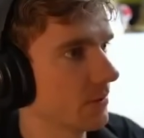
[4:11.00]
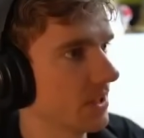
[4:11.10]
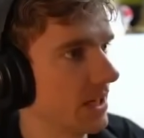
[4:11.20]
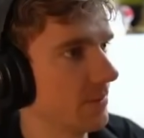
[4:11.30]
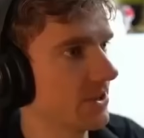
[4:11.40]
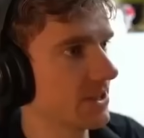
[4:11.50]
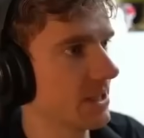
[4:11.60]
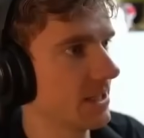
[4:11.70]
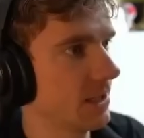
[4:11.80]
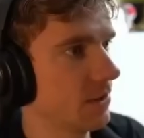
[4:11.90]
The limiter is
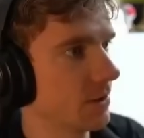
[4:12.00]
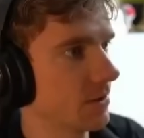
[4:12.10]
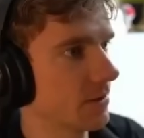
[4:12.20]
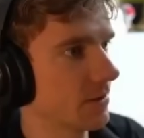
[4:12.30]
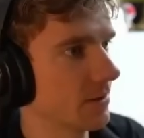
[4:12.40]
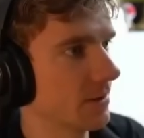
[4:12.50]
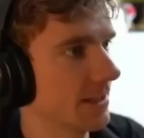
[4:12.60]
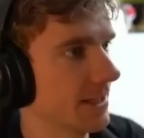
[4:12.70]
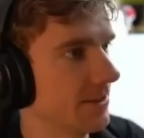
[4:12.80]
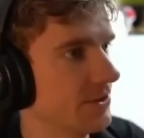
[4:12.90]
slightly lower.
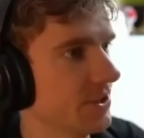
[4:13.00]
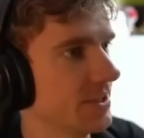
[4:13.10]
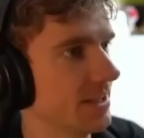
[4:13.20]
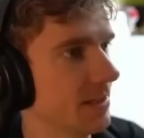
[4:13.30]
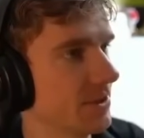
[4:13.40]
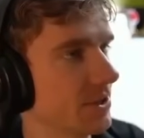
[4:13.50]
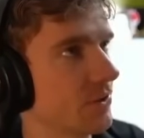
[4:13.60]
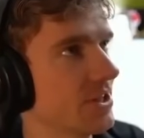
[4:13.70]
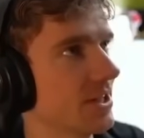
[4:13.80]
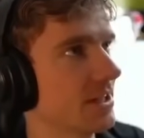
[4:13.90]
We just hit the limiter,
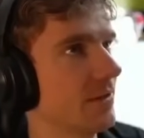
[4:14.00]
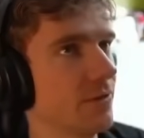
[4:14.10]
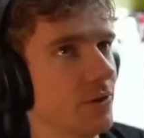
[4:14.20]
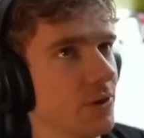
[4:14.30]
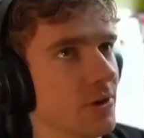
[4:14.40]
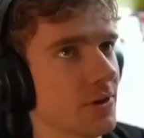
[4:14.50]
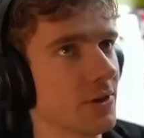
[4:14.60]
364.